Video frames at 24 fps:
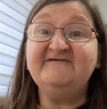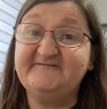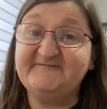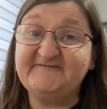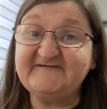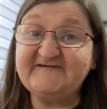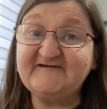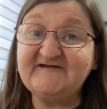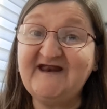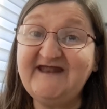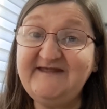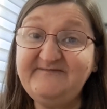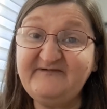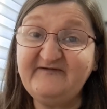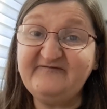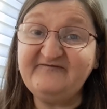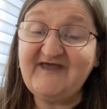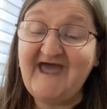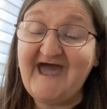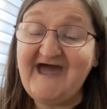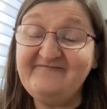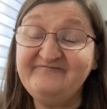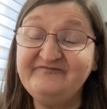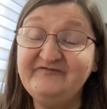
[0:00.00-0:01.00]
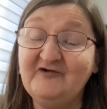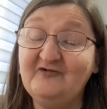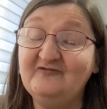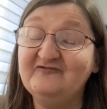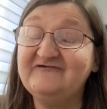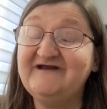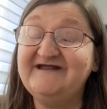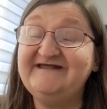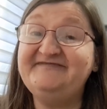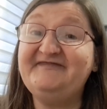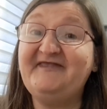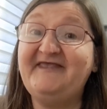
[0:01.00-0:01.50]
Subscribe if you haven't
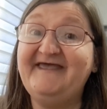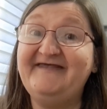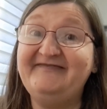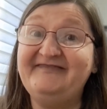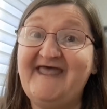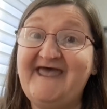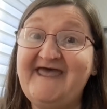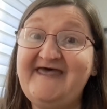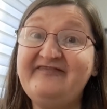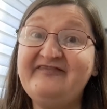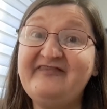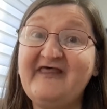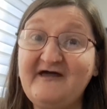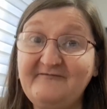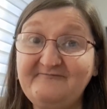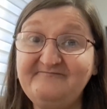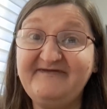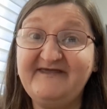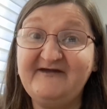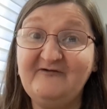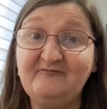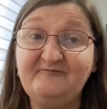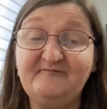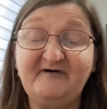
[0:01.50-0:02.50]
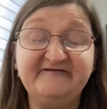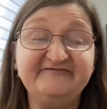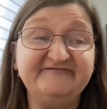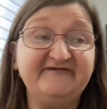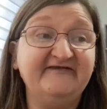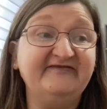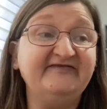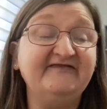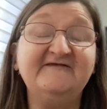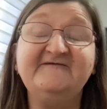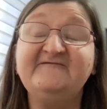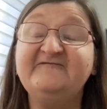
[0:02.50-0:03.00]
already and hit that bell
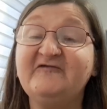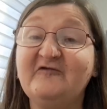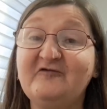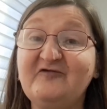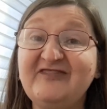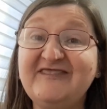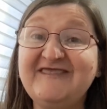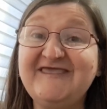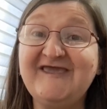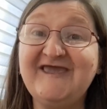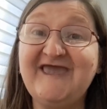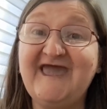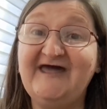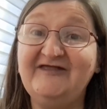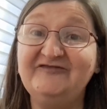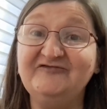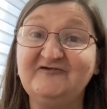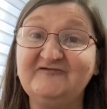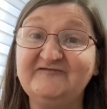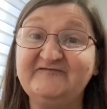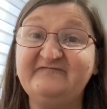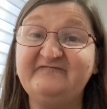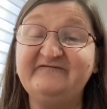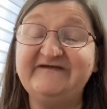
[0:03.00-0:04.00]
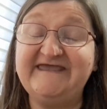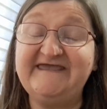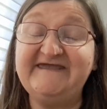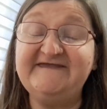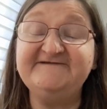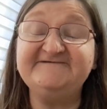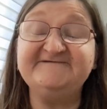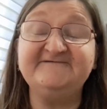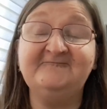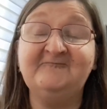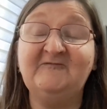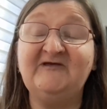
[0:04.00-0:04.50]
button so that you get a
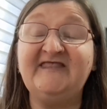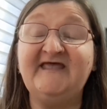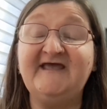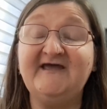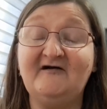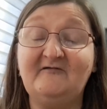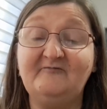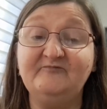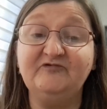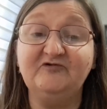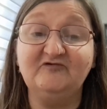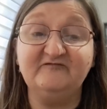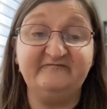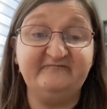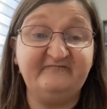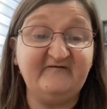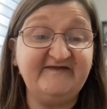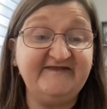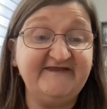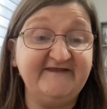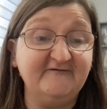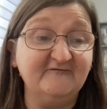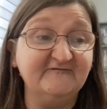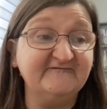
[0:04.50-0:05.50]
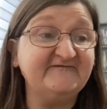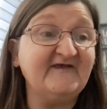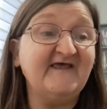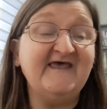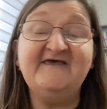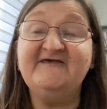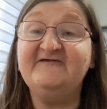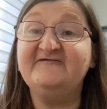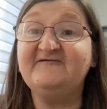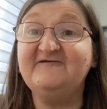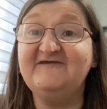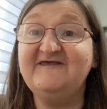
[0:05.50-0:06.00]
notification when I upload videos
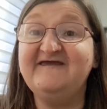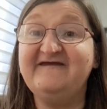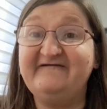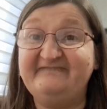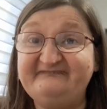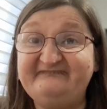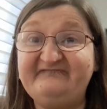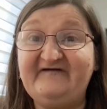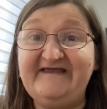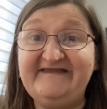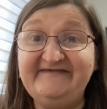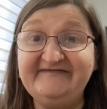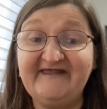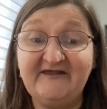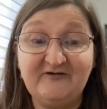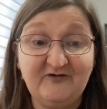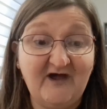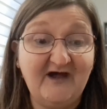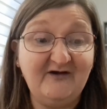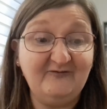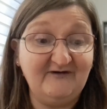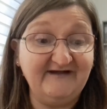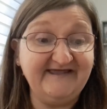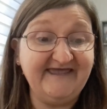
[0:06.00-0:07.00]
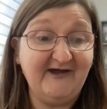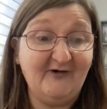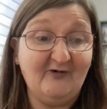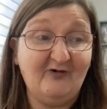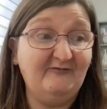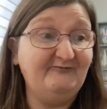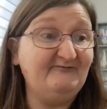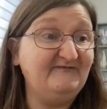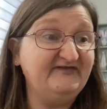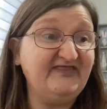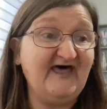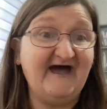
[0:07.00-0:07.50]
so you can find out how I get
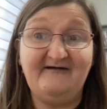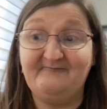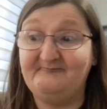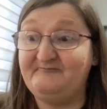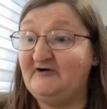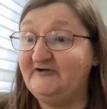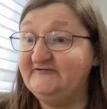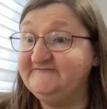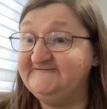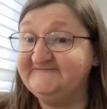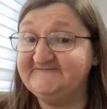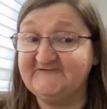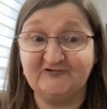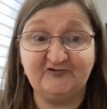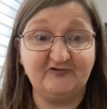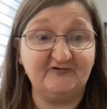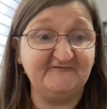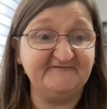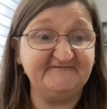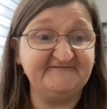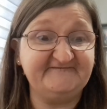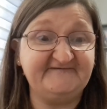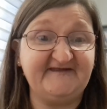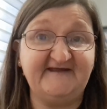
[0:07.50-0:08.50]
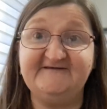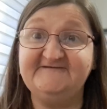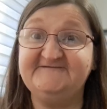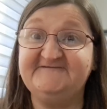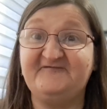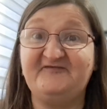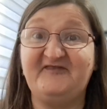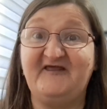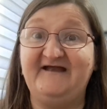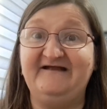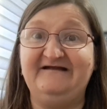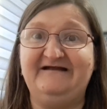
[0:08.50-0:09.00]
on with that punch cross stitch
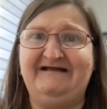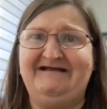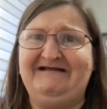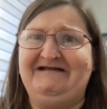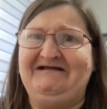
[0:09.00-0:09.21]
thing.